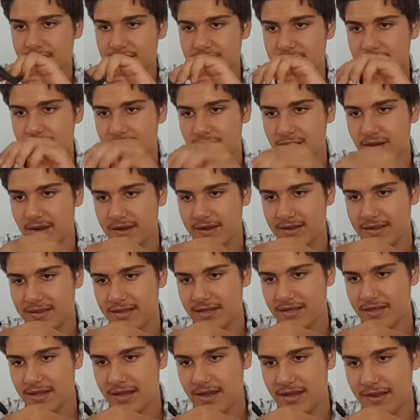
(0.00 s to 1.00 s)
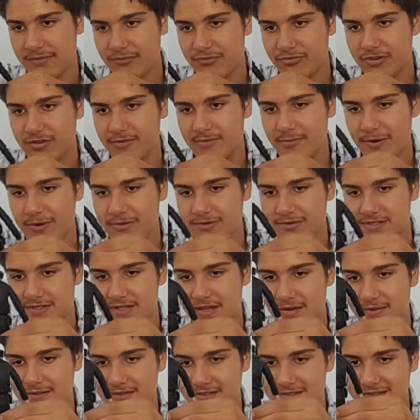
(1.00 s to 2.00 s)
Do like the pre-posed
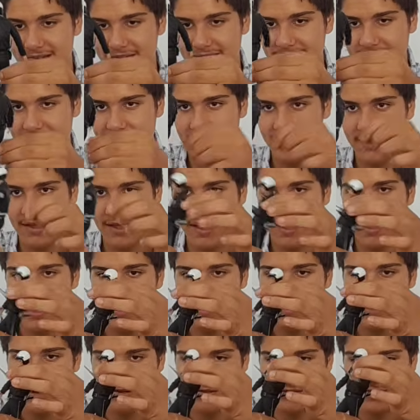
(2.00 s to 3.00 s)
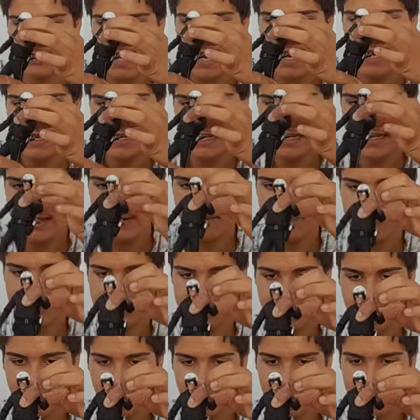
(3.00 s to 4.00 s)
stance right there. Now standing him is a
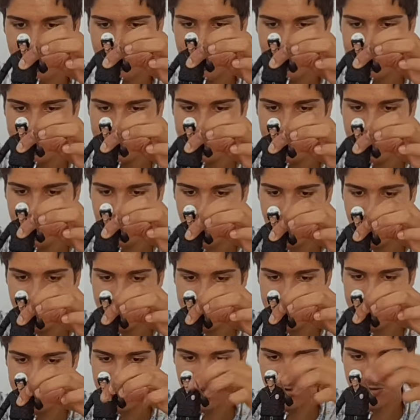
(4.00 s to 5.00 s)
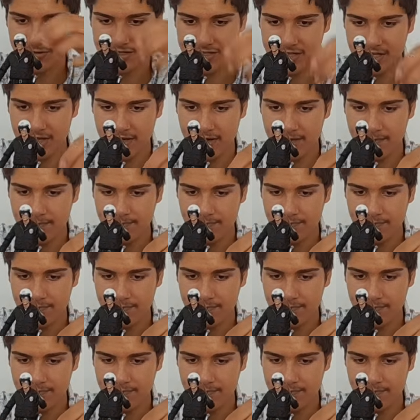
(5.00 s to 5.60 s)
bloody pain in the arse, I'll say,